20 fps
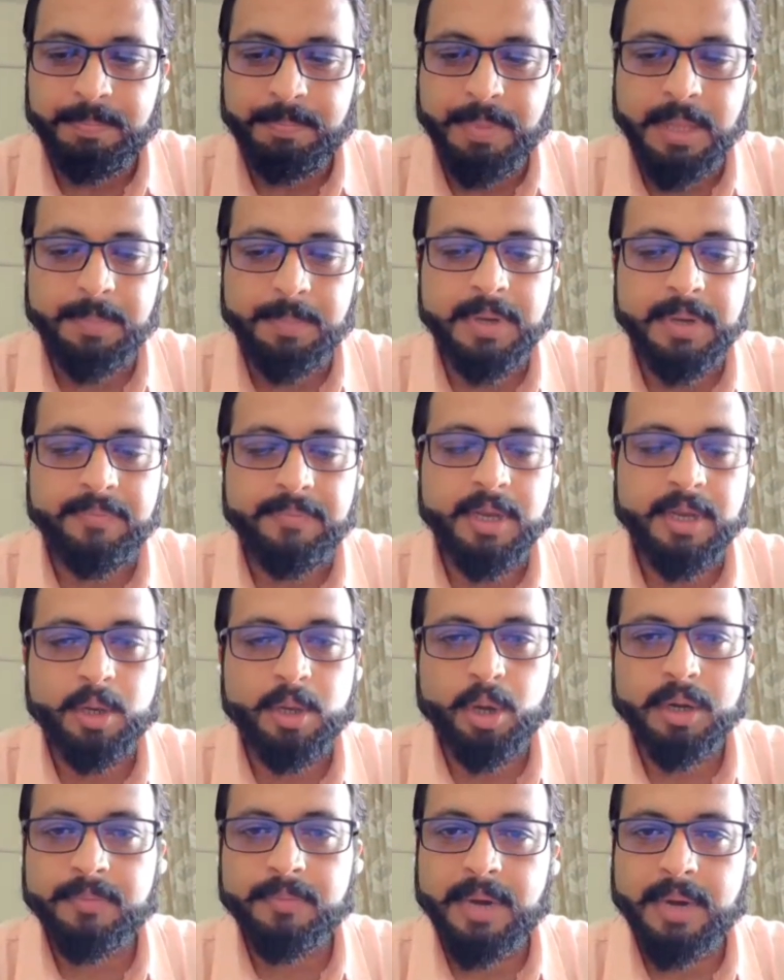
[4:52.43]
people were
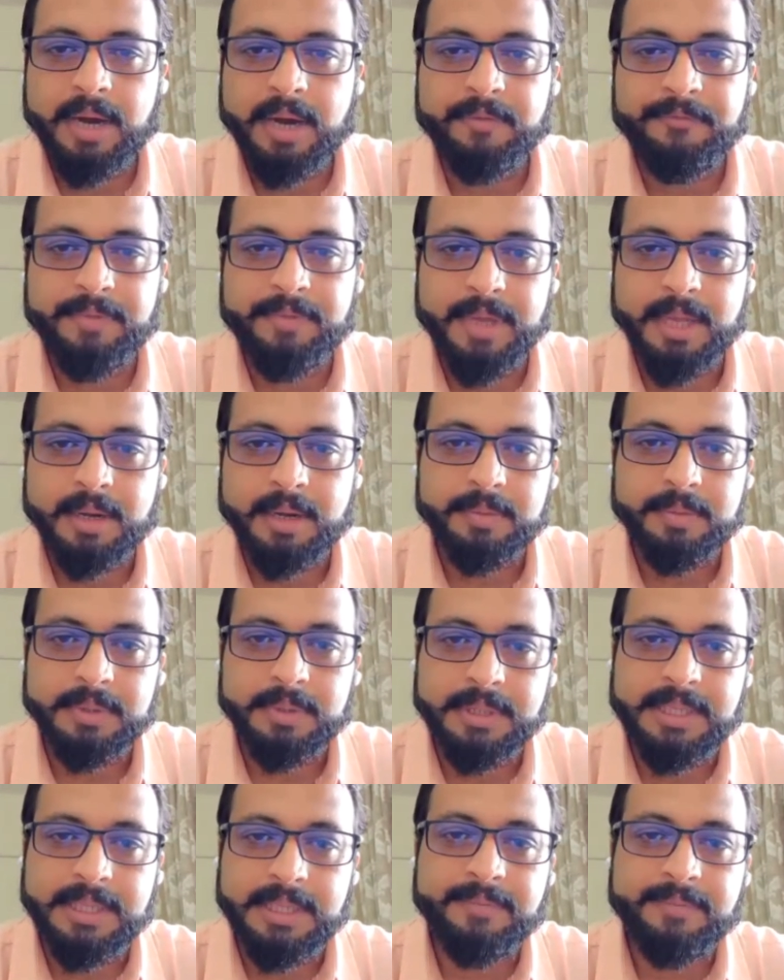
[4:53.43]
not aware.
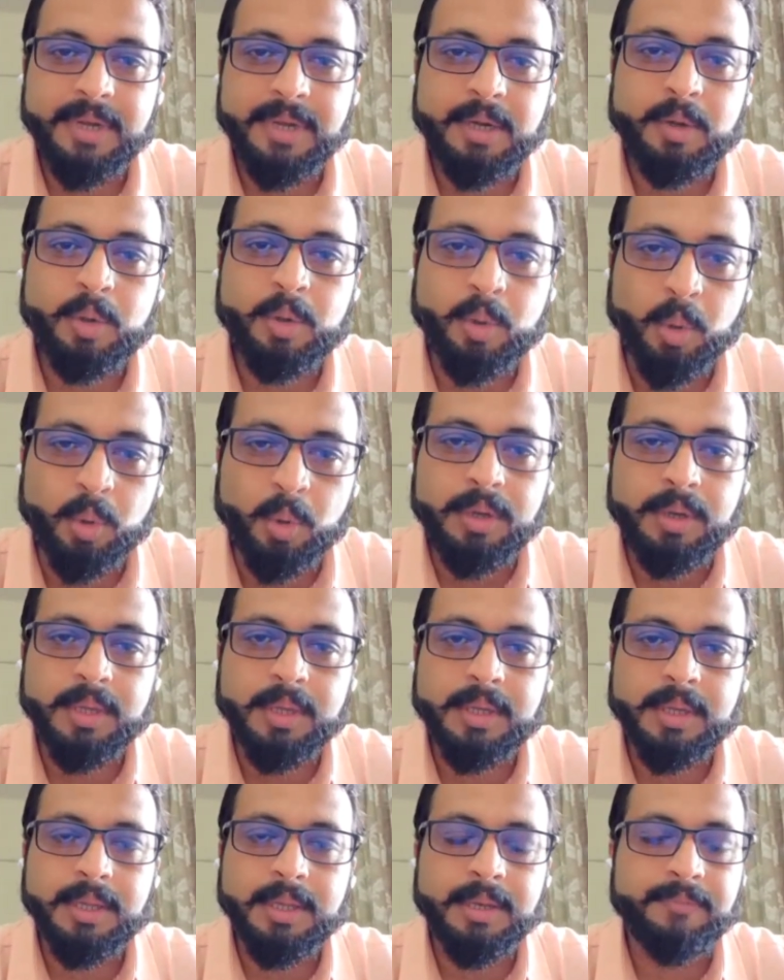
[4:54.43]
They were
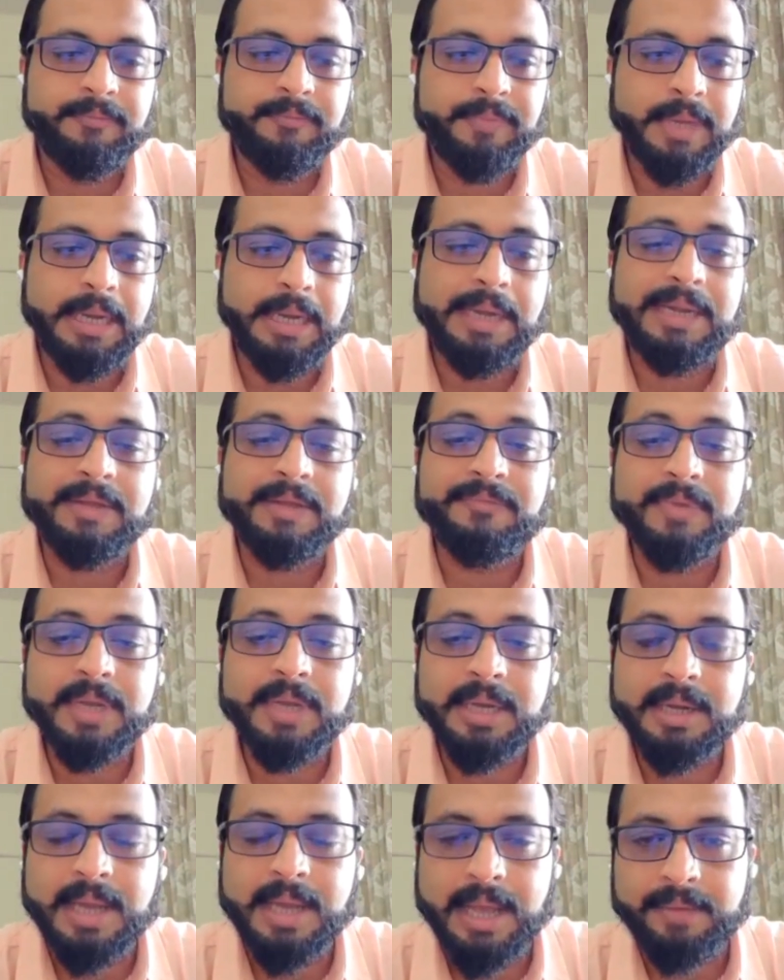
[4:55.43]
told in very
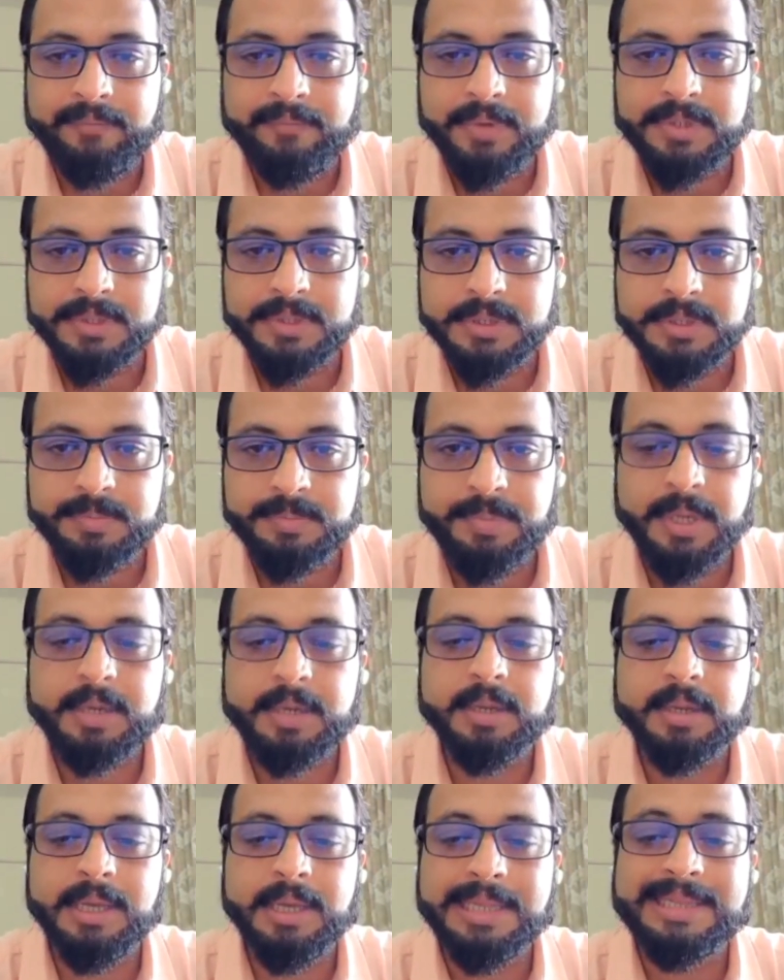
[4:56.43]
difficult languages, but
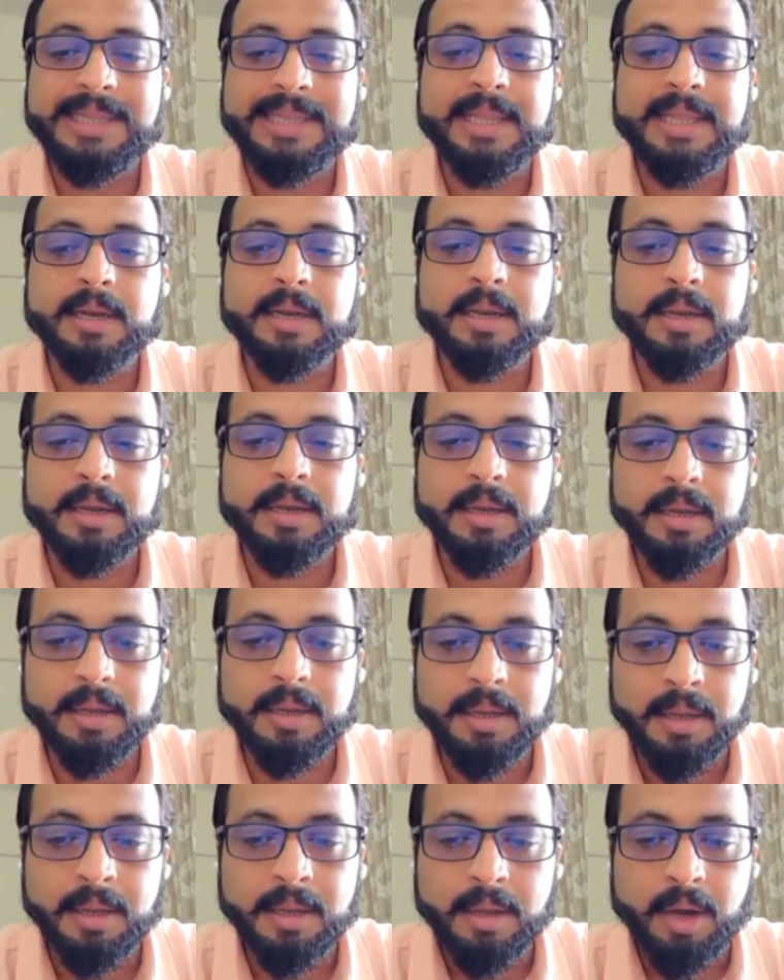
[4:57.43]
in their
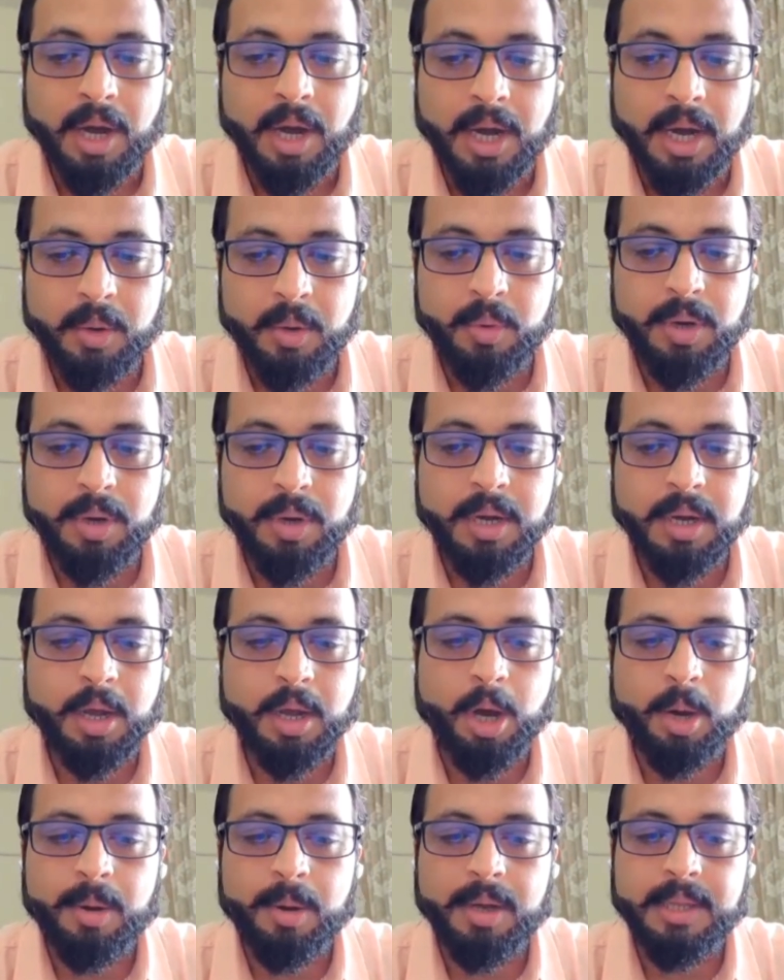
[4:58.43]
how
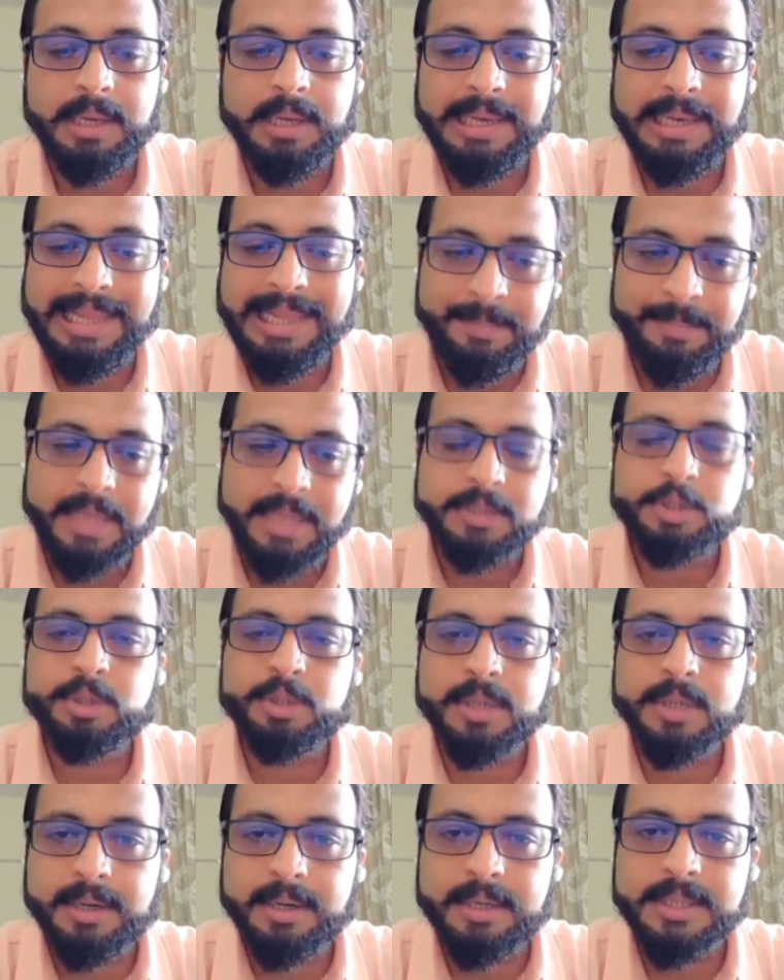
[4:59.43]
a layman
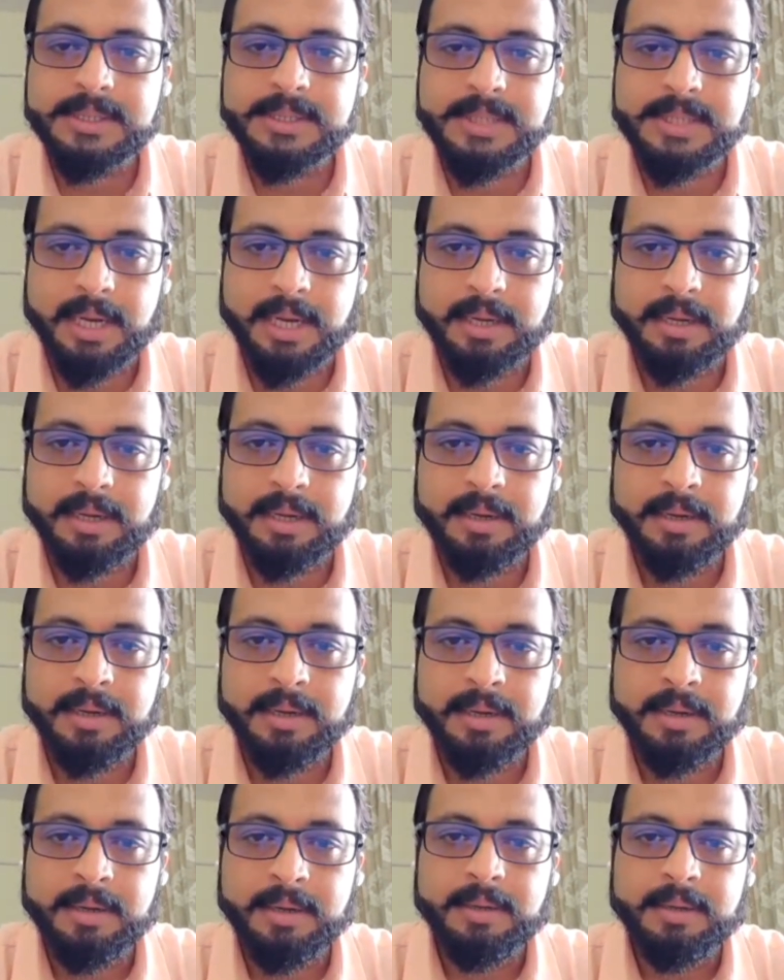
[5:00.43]
should understand.
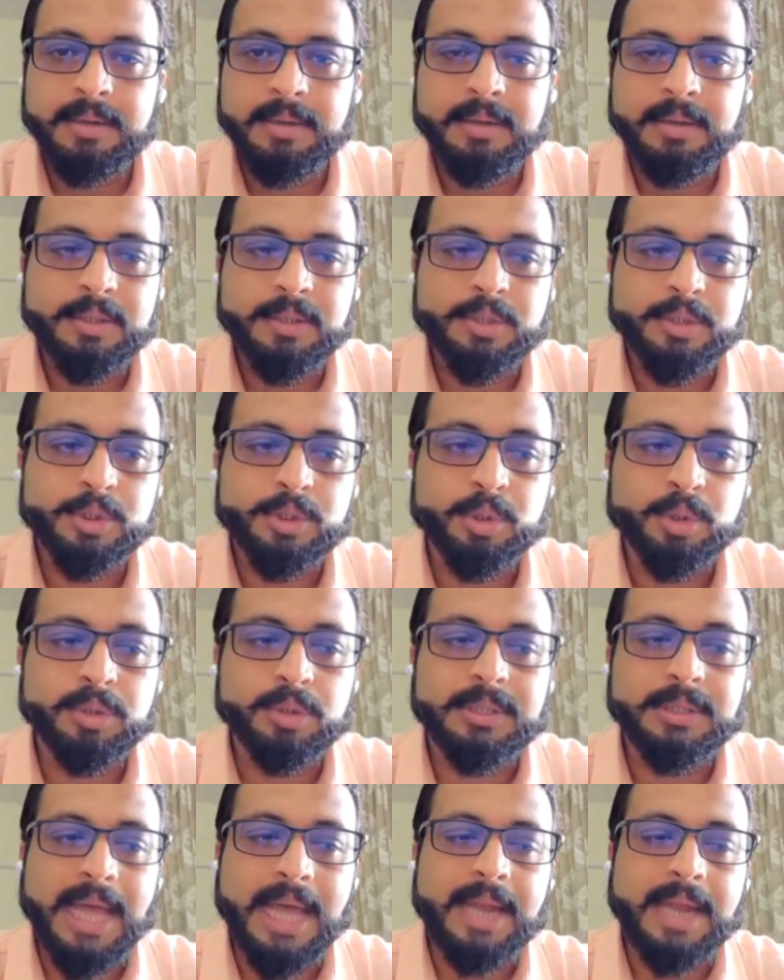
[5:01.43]

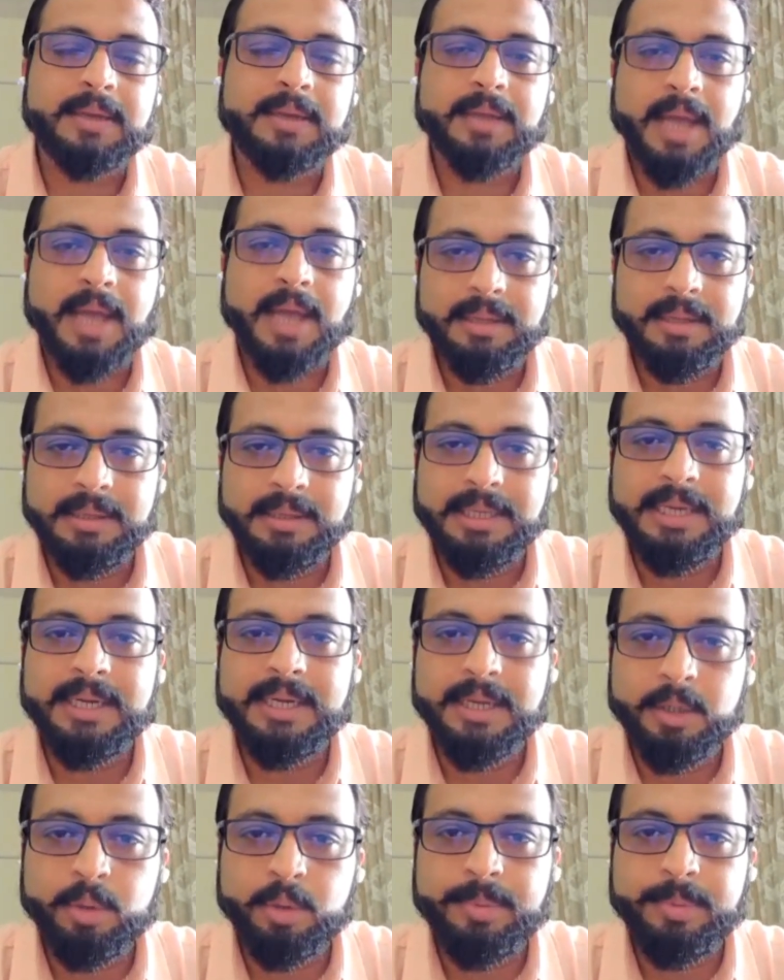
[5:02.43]
So that
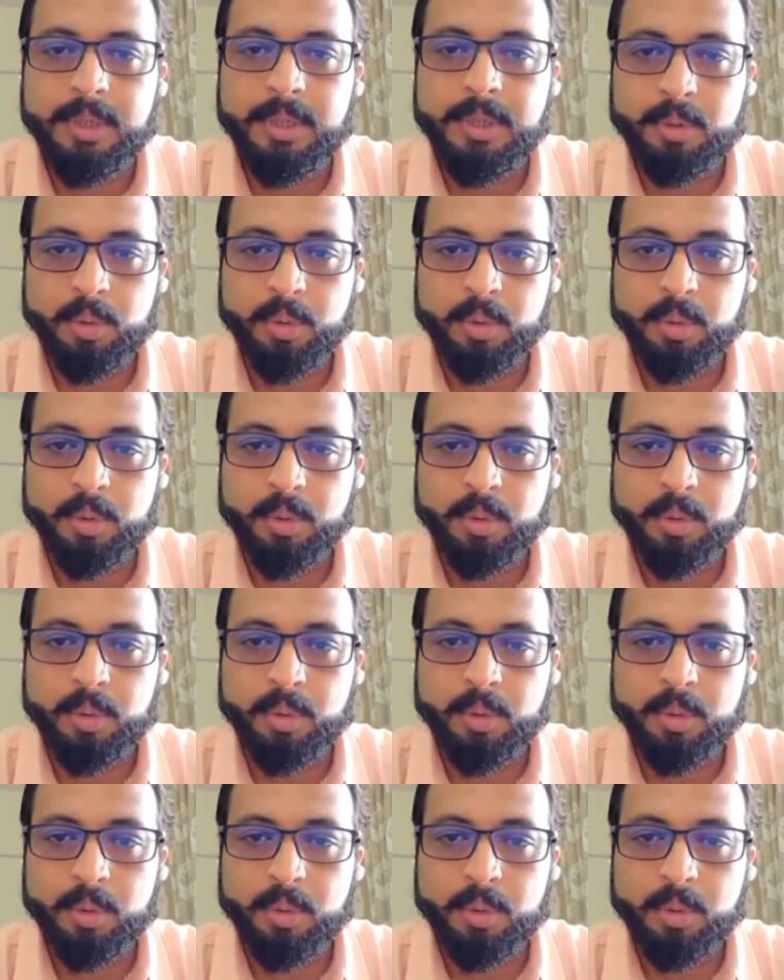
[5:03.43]
needed to be